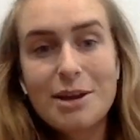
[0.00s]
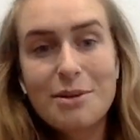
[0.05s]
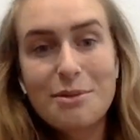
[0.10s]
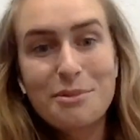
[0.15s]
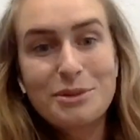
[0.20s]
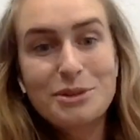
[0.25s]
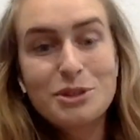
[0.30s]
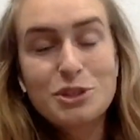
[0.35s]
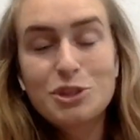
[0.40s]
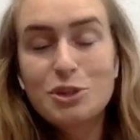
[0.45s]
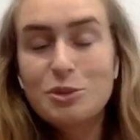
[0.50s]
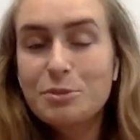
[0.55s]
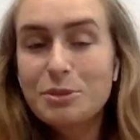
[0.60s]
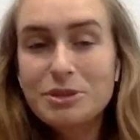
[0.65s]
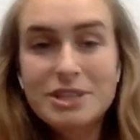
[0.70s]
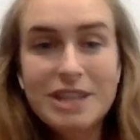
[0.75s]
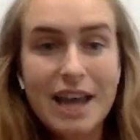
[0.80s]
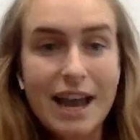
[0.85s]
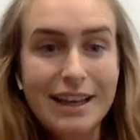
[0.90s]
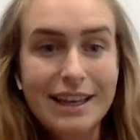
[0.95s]
I am
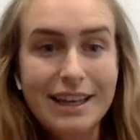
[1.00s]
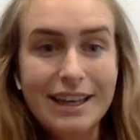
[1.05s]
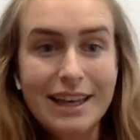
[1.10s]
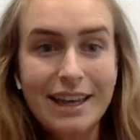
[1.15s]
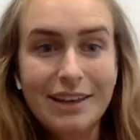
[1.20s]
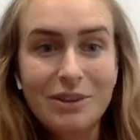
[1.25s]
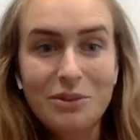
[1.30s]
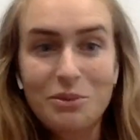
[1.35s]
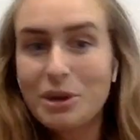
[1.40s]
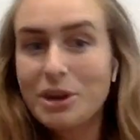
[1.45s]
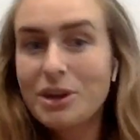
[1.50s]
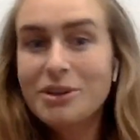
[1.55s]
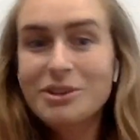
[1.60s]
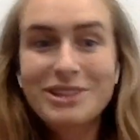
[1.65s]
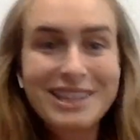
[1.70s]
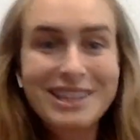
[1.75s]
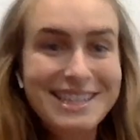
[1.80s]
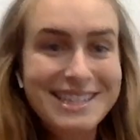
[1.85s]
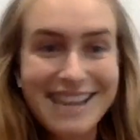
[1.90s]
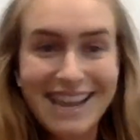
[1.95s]
super techie,
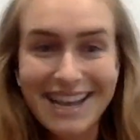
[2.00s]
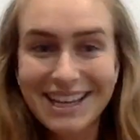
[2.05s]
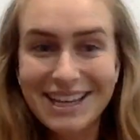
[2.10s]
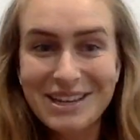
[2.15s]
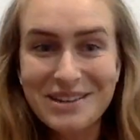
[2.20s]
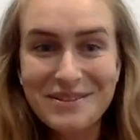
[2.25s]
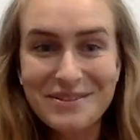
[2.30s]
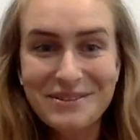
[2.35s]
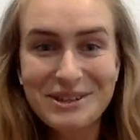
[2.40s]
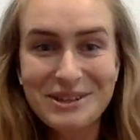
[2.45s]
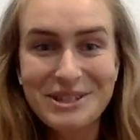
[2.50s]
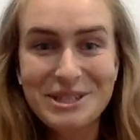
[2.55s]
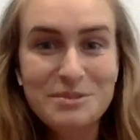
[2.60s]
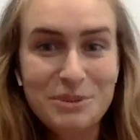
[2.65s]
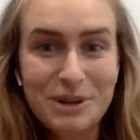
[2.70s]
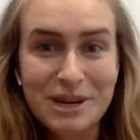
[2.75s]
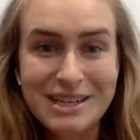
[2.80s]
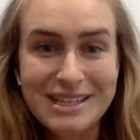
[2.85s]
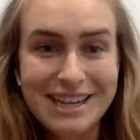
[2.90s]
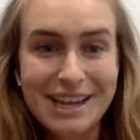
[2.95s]
weirdly techie for
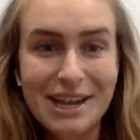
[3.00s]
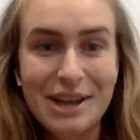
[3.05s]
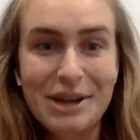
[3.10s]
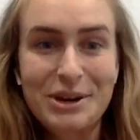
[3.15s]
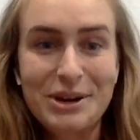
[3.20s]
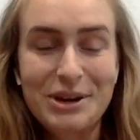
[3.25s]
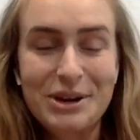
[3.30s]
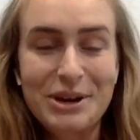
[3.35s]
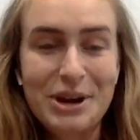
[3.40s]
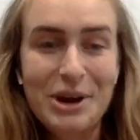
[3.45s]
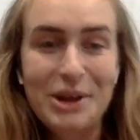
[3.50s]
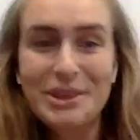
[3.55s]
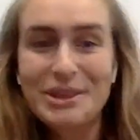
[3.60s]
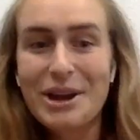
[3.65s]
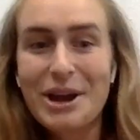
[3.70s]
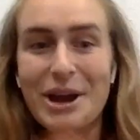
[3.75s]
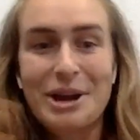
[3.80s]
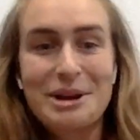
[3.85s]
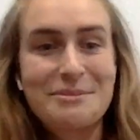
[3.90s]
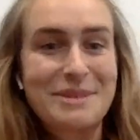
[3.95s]
a spray tanner.
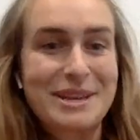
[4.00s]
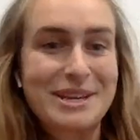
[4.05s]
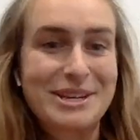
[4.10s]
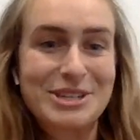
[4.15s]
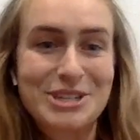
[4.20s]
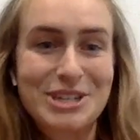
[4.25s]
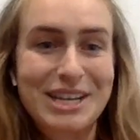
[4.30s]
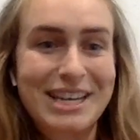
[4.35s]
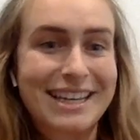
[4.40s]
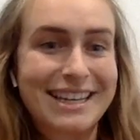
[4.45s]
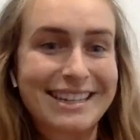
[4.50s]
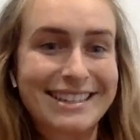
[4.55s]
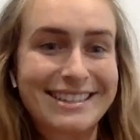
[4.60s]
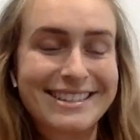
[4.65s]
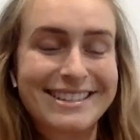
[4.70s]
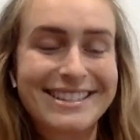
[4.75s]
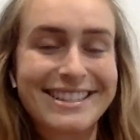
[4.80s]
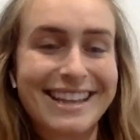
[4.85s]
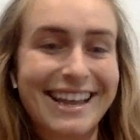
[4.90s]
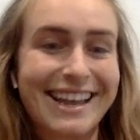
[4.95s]
All the
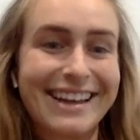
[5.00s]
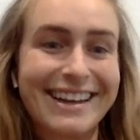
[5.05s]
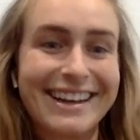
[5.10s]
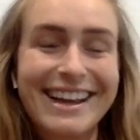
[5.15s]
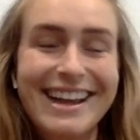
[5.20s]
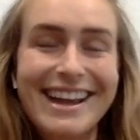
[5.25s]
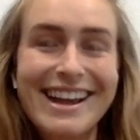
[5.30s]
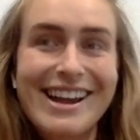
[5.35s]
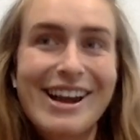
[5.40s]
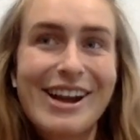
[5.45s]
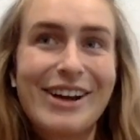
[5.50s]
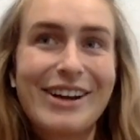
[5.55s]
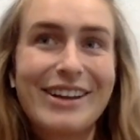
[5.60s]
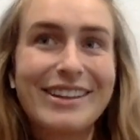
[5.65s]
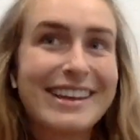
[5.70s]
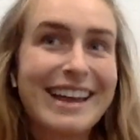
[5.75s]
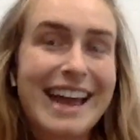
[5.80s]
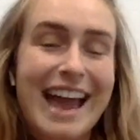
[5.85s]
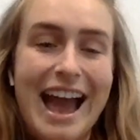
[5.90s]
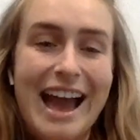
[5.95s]
automations and
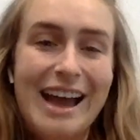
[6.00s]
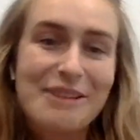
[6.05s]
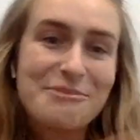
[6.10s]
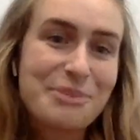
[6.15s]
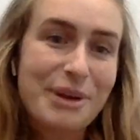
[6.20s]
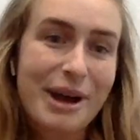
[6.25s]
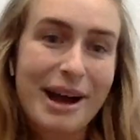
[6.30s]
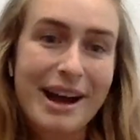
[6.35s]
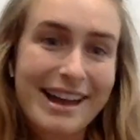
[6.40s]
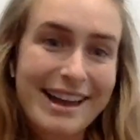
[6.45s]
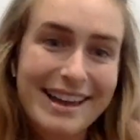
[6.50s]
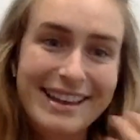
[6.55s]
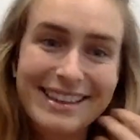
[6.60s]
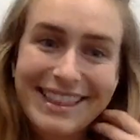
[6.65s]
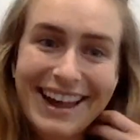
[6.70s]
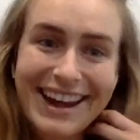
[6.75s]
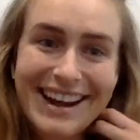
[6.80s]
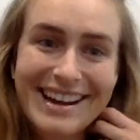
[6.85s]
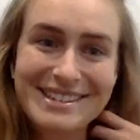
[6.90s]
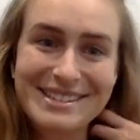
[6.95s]
all the ad
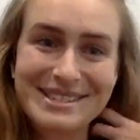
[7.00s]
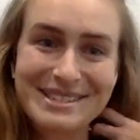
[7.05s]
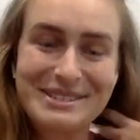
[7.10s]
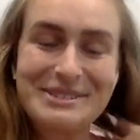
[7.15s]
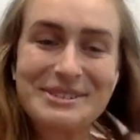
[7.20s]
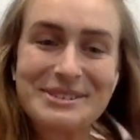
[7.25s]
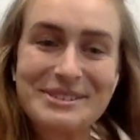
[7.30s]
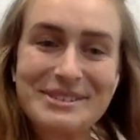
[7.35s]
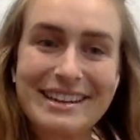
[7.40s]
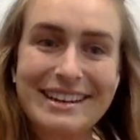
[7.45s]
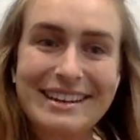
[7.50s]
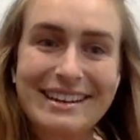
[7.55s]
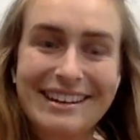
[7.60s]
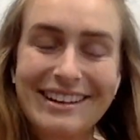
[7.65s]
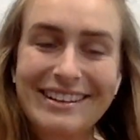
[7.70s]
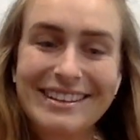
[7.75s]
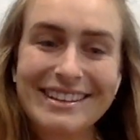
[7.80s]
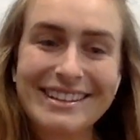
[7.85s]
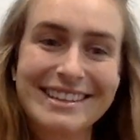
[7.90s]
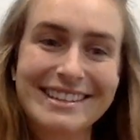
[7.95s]
buying that I do
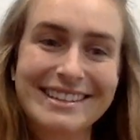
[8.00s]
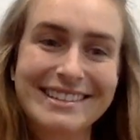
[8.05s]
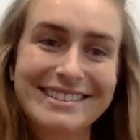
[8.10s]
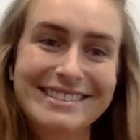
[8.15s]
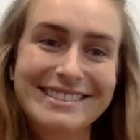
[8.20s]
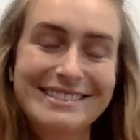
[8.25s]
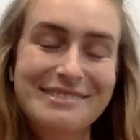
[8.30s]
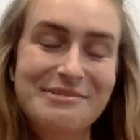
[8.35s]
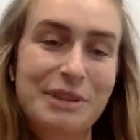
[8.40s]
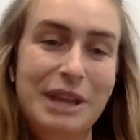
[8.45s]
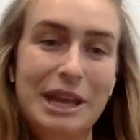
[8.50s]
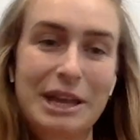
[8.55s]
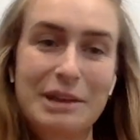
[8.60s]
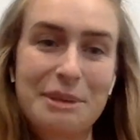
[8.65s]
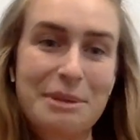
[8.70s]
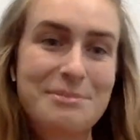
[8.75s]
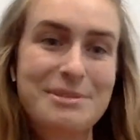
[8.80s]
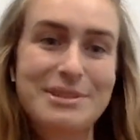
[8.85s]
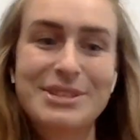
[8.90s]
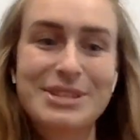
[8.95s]
and all the,
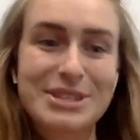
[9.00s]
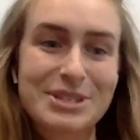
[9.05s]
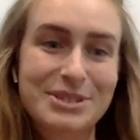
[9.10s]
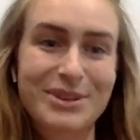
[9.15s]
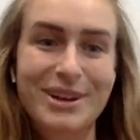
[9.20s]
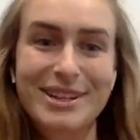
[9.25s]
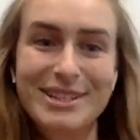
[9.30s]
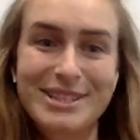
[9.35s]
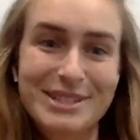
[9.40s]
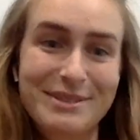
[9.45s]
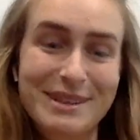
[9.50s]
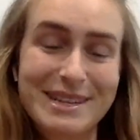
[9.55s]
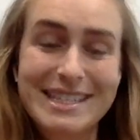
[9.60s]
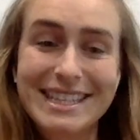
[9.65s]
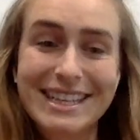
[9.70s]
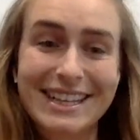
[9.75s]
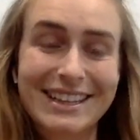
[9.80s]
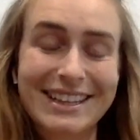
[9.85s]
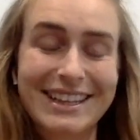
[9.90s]
like, my business runs